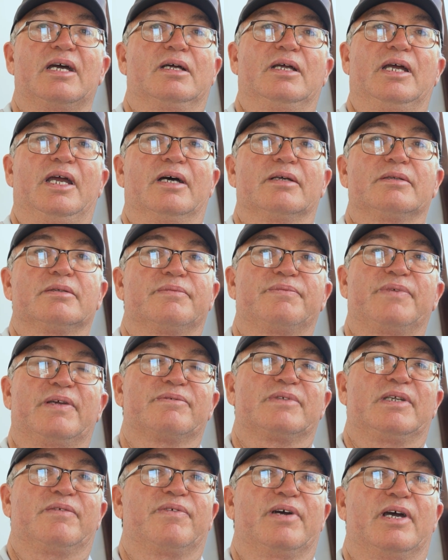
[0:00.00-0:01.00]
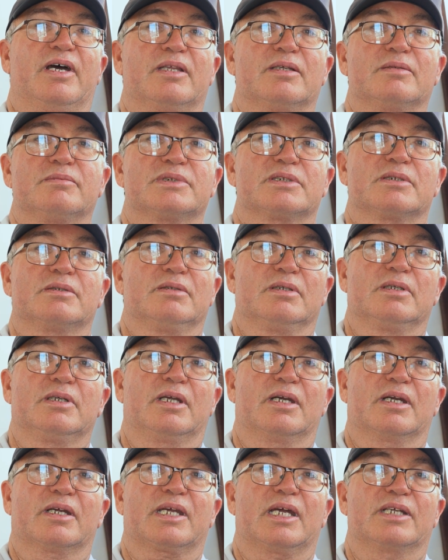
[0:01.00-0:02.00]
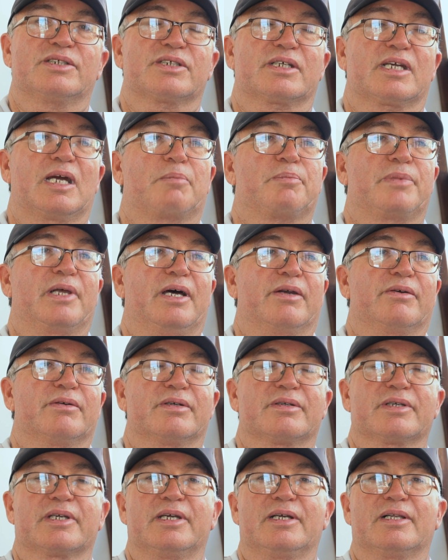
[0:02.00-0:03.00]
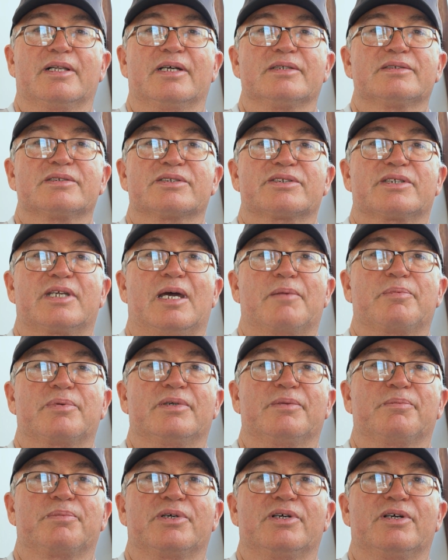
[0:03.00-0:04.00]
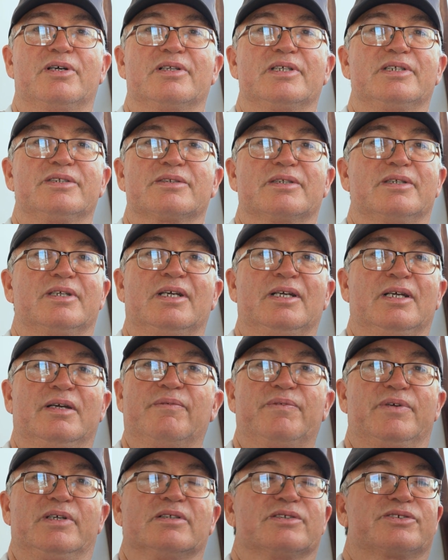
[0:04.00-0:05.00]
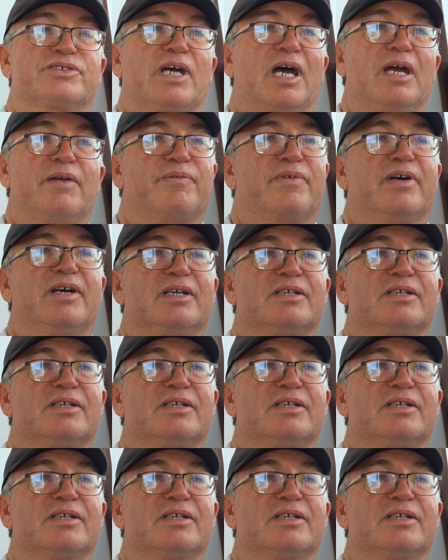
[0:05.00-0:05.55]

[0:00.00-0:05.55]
out in 50 fathoms, and catch a couple of 100 kilos of snapper and pearlies, and feel safe